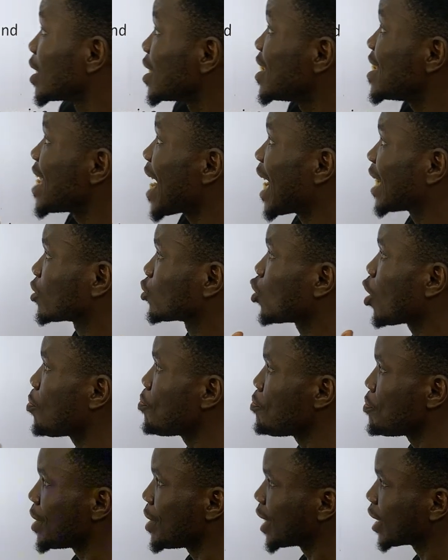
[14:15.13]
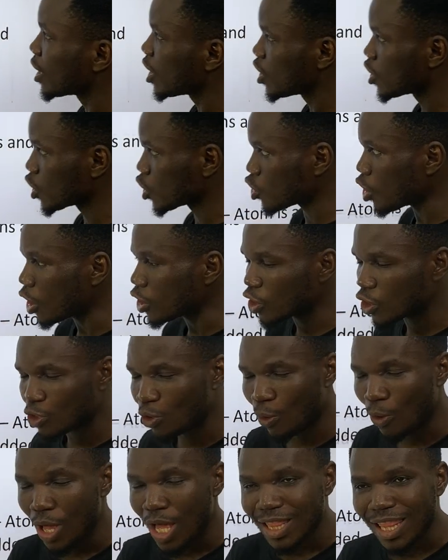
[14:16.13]
The atomic
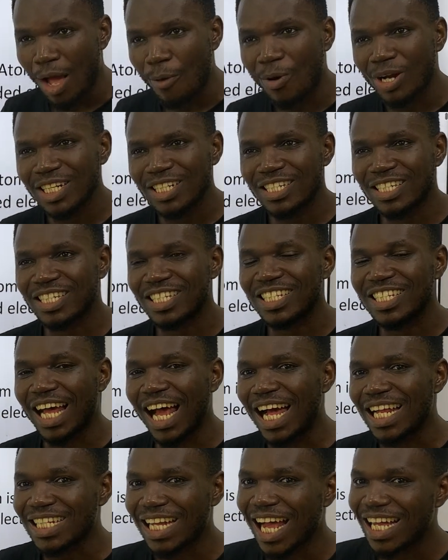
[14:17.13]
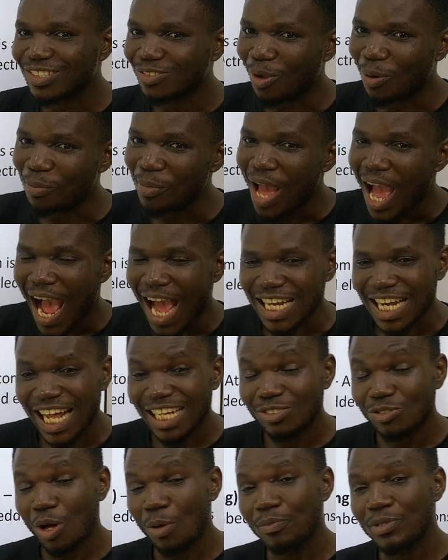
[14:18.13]
structure. Now, what is an atom? An
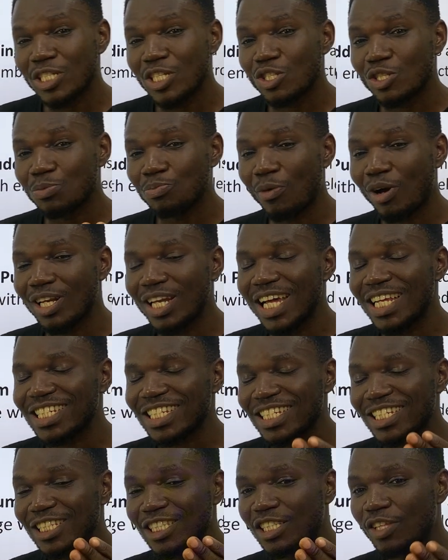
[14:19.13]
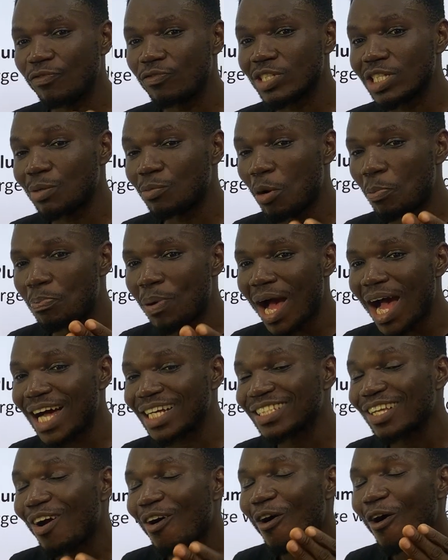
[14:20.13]
atom is the smallest indivisible part
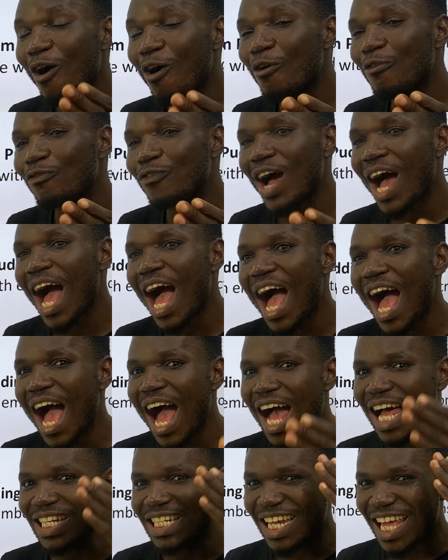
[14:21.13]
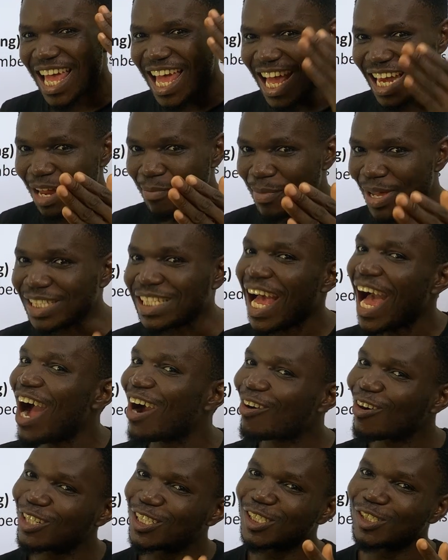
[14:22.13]
of an element,
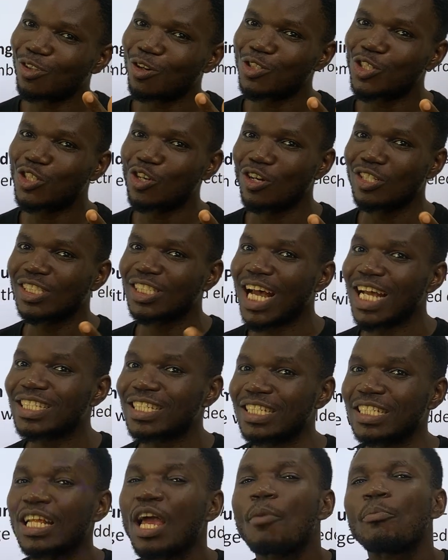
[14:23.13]
according to John Dalton.